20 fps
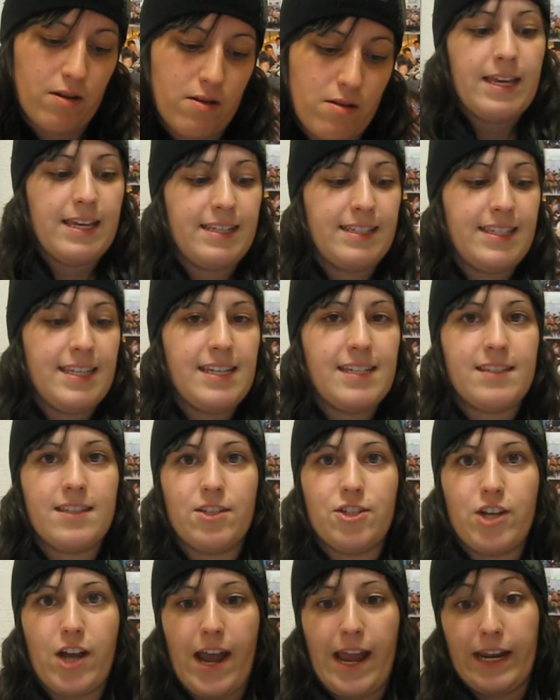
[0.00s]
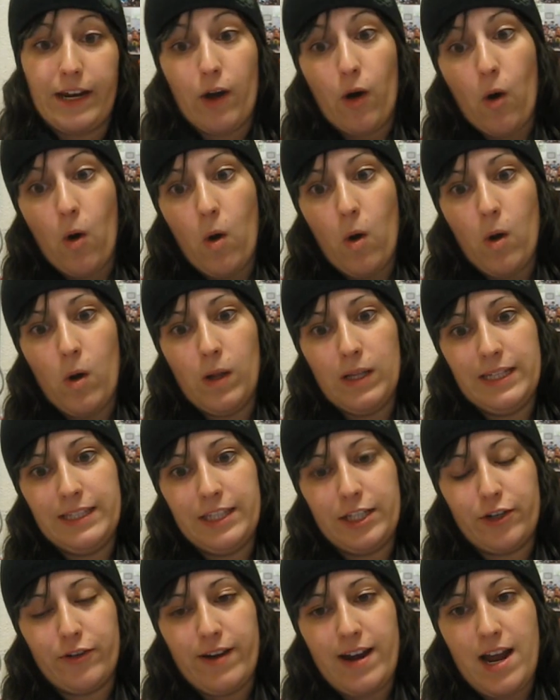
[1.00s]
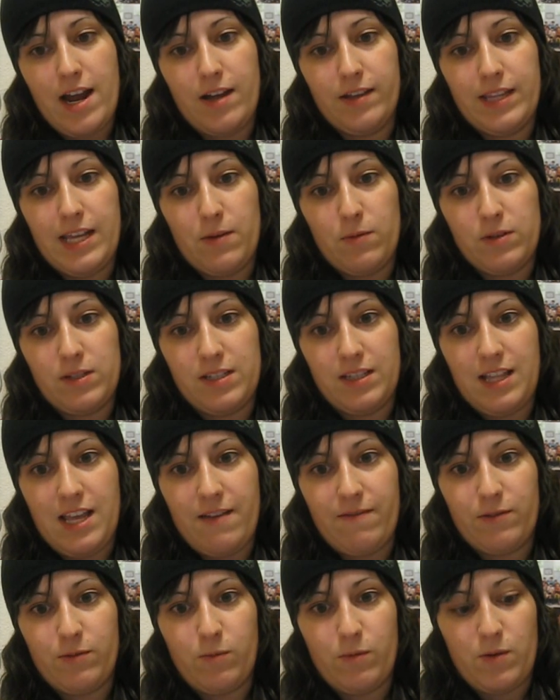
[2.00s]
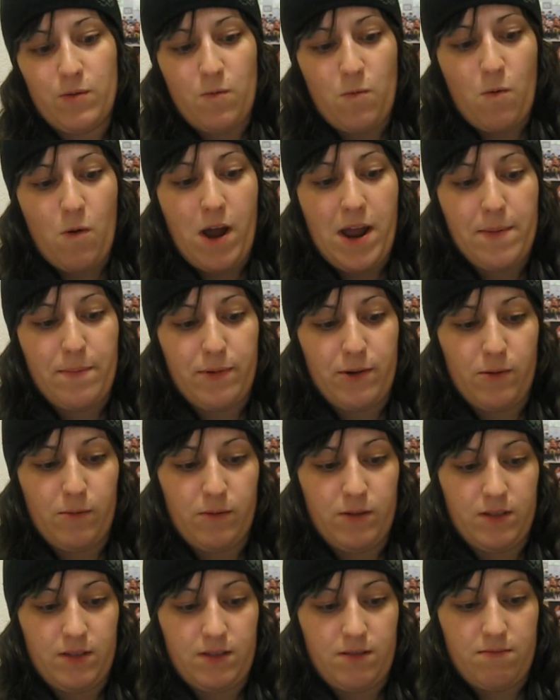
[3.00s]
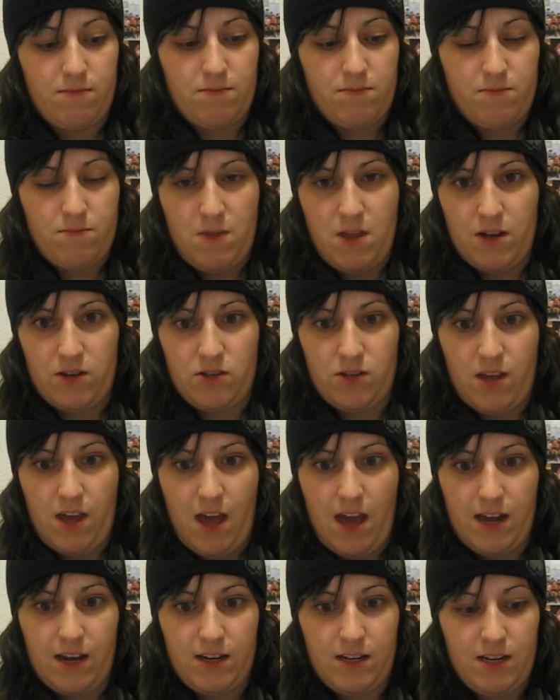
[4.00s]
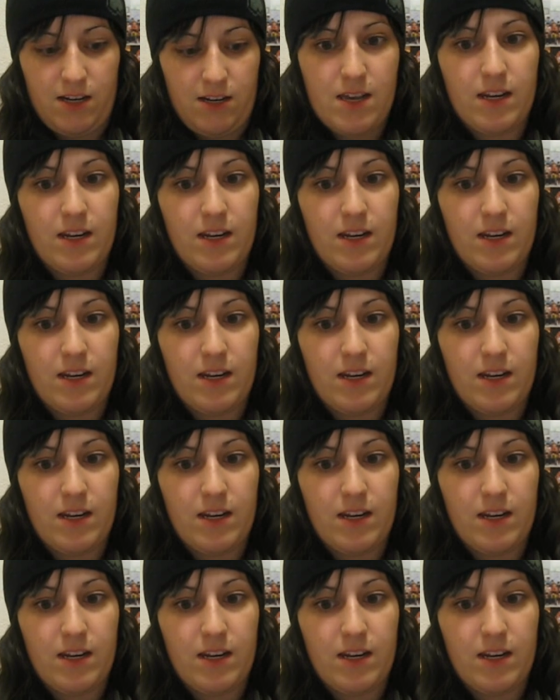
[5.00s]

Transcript: He sees the giant hole in the ground that was left when Wiper was attacked.